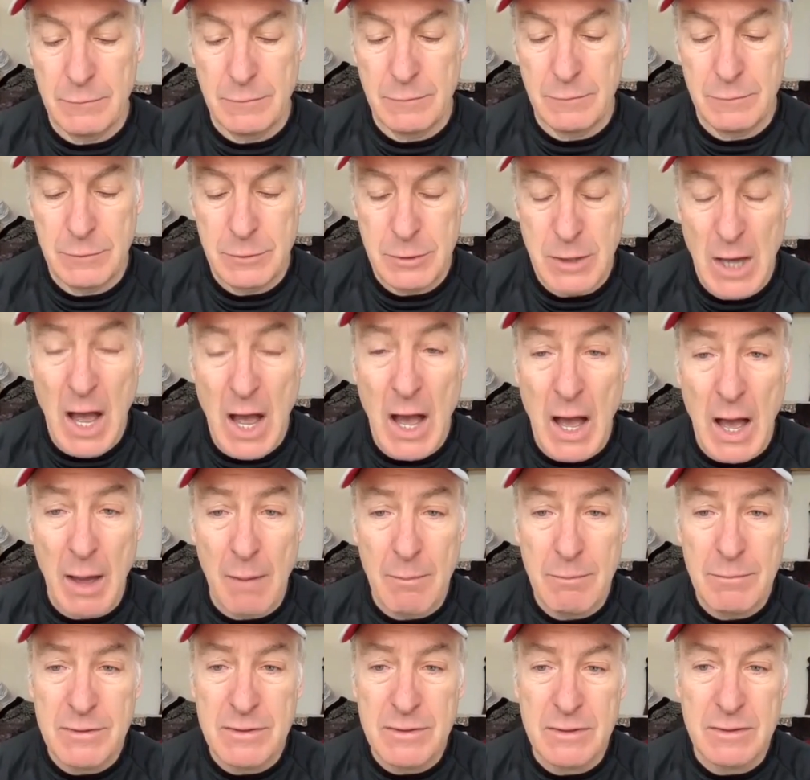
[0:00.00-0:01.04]

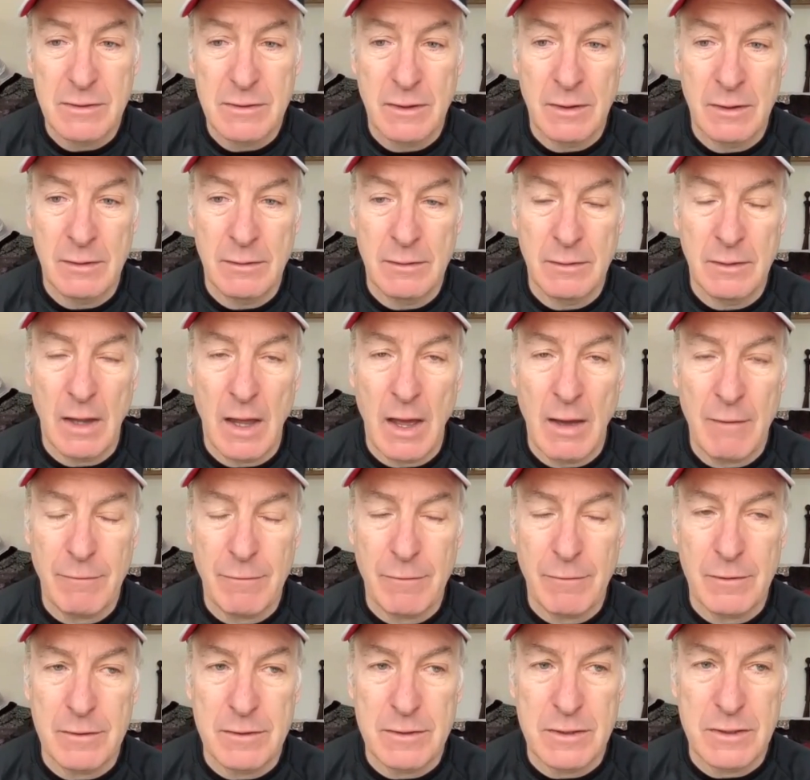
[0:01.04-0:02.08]
jobs and
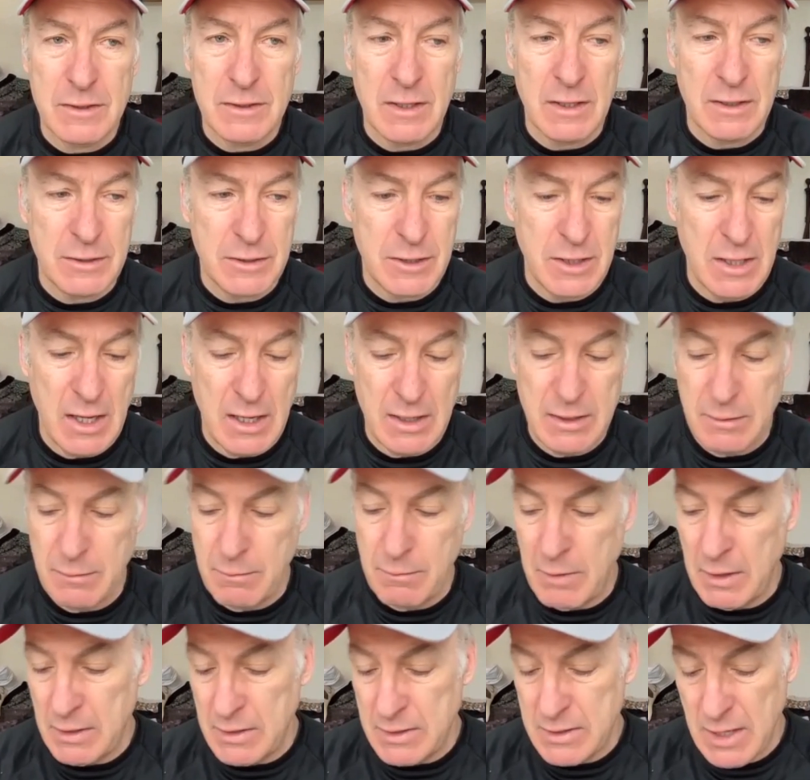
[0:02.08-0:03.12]
efforts that she had to
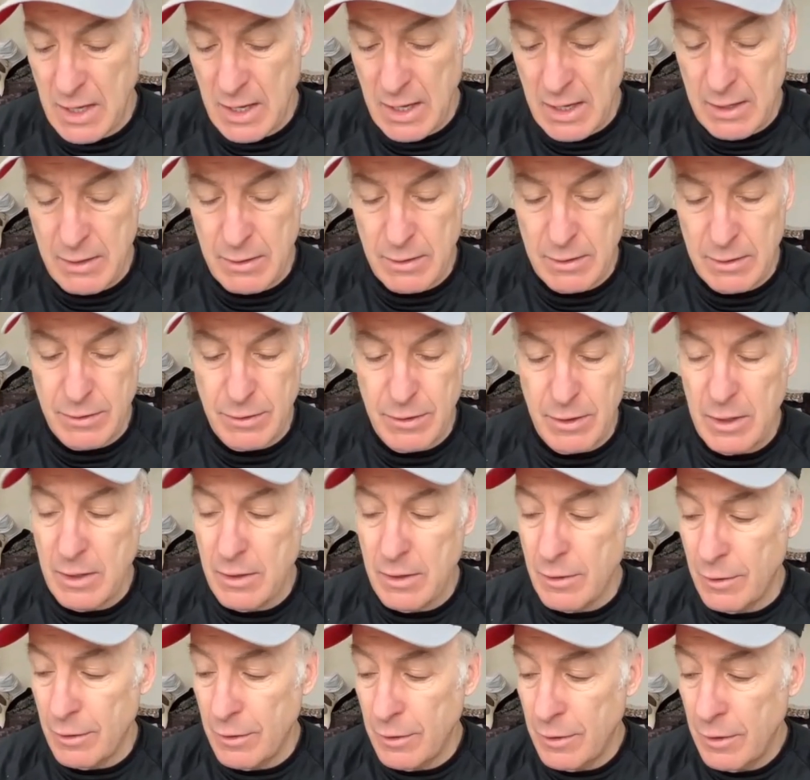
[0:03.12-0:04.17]
maintain the
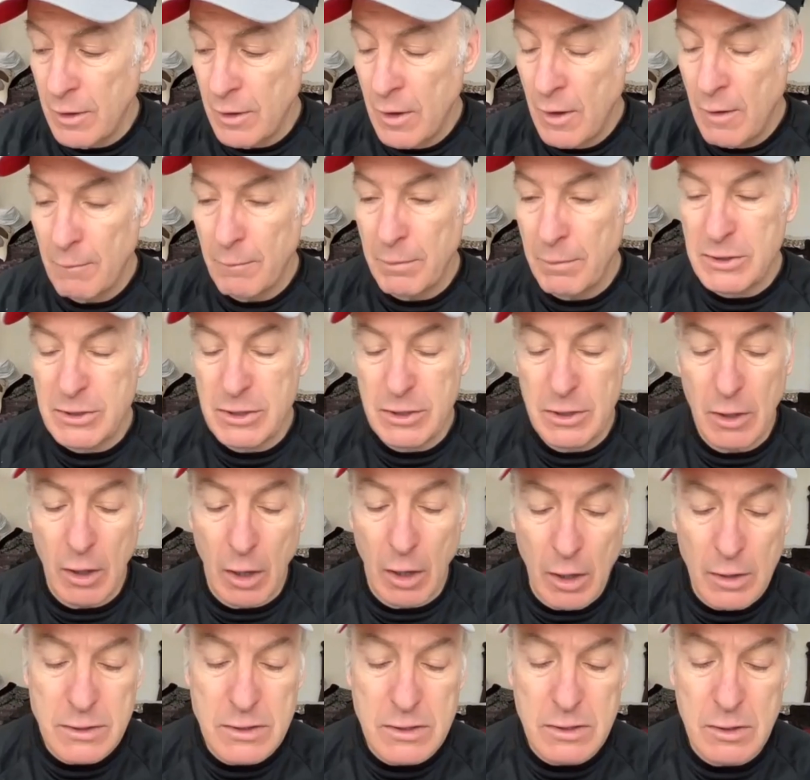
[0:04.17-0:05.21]
theater, but she
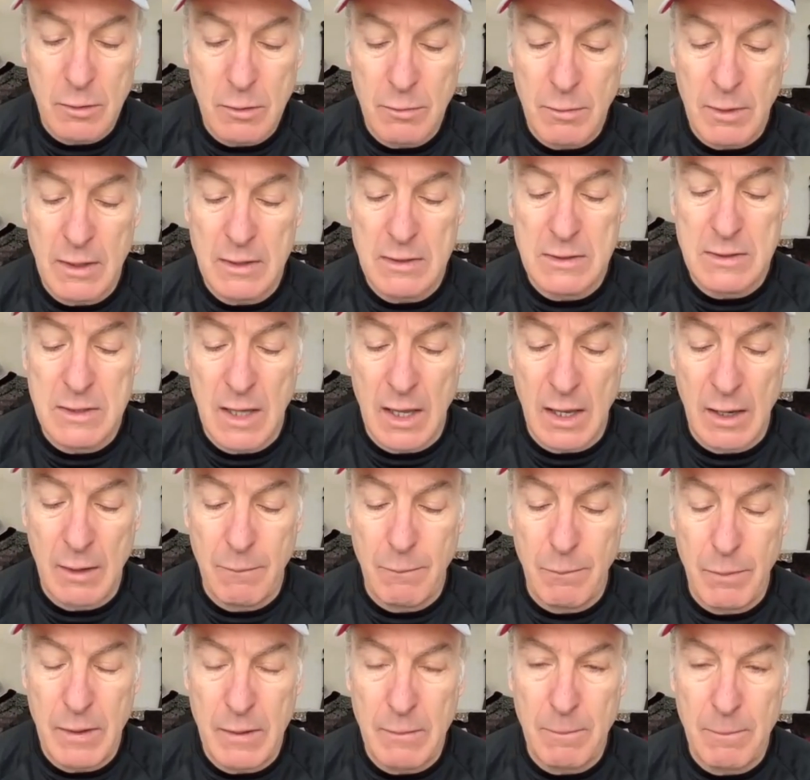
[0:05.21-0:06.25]
also maintained
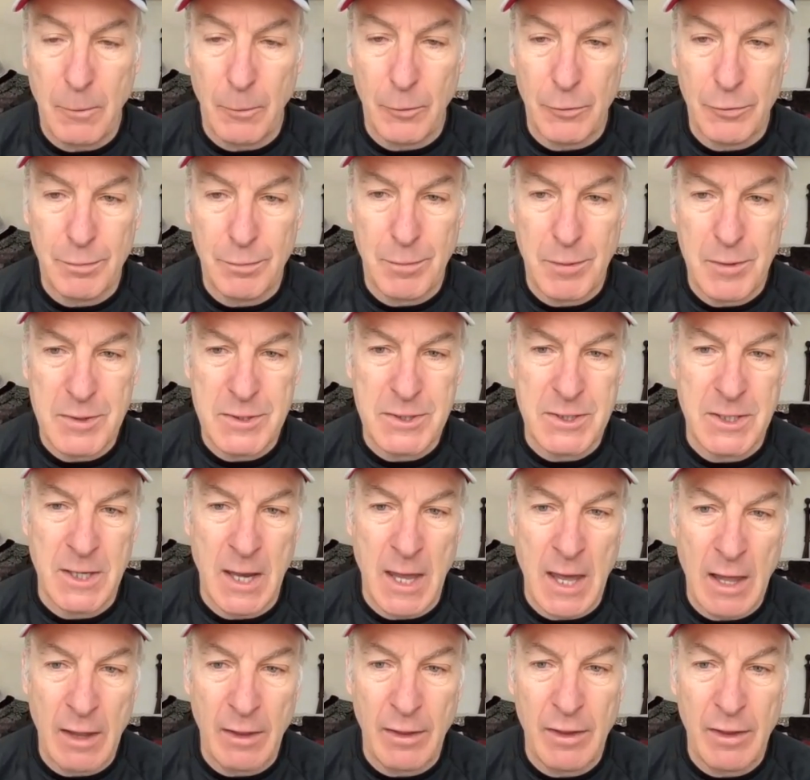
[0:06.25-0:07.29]
people's
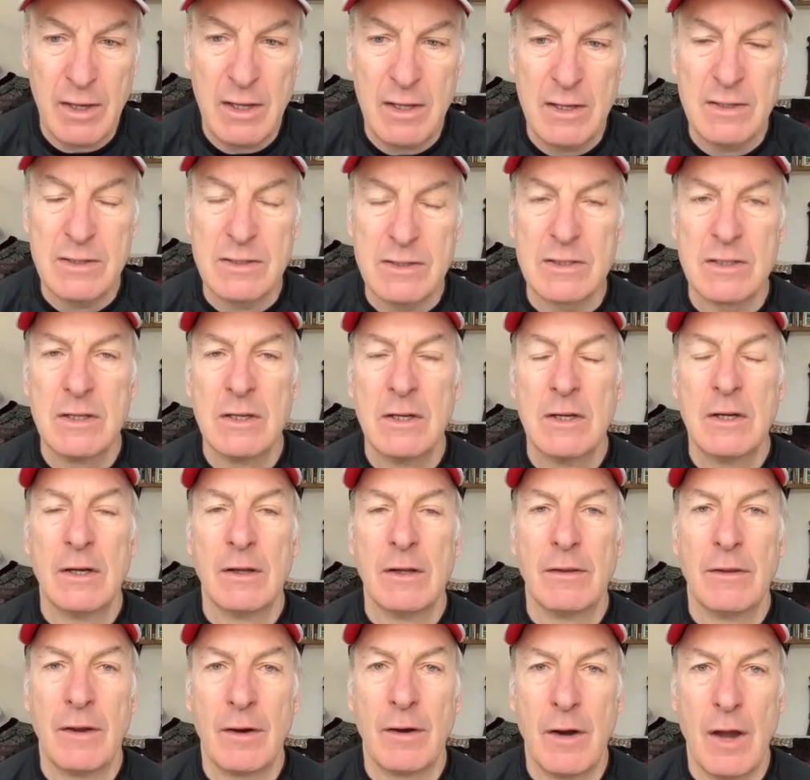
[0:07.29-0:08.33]
personalities,
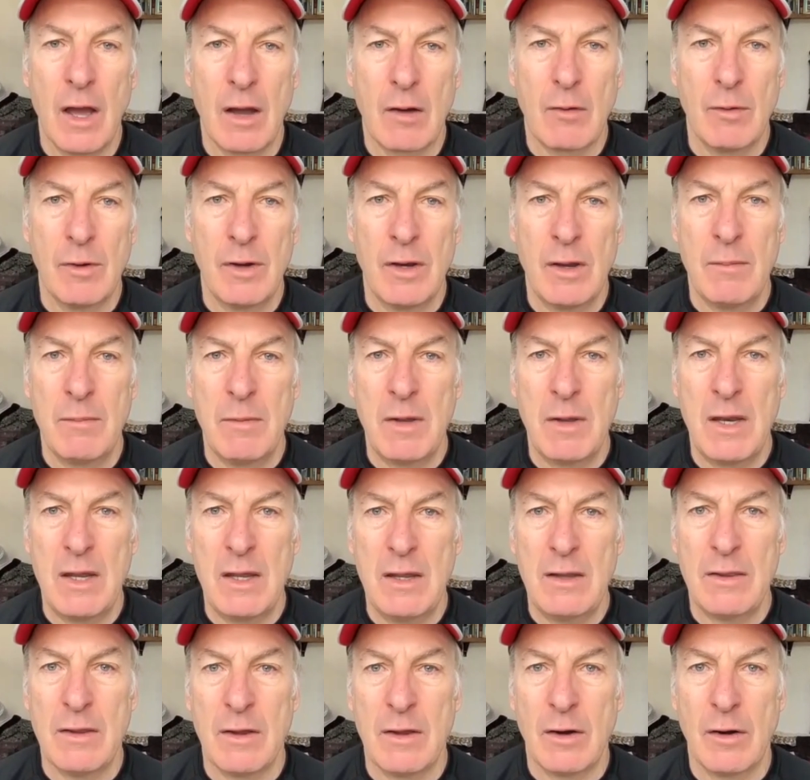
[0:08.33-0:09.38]
their equanimity,
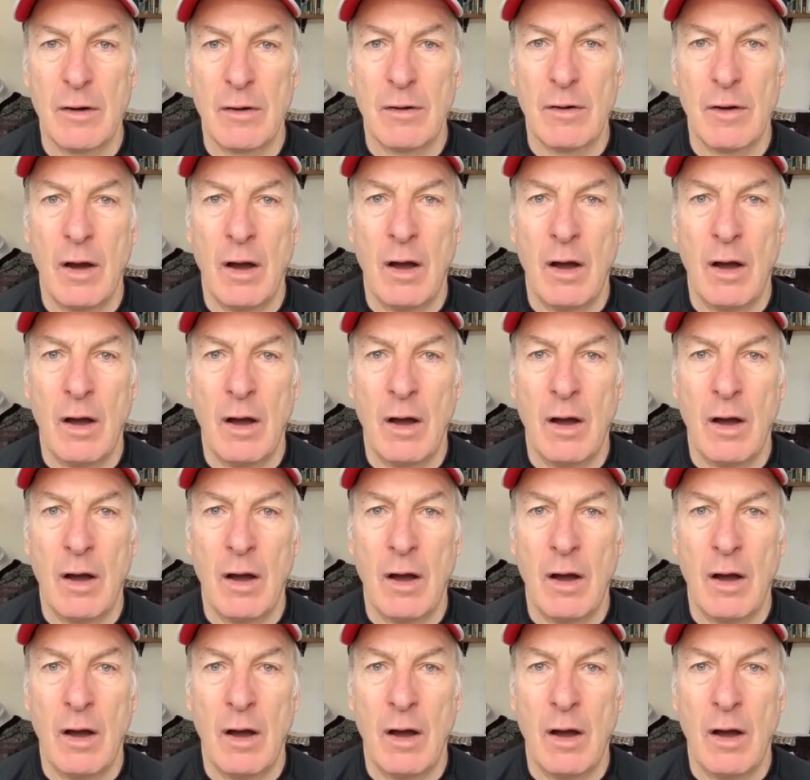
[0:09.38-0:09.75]
their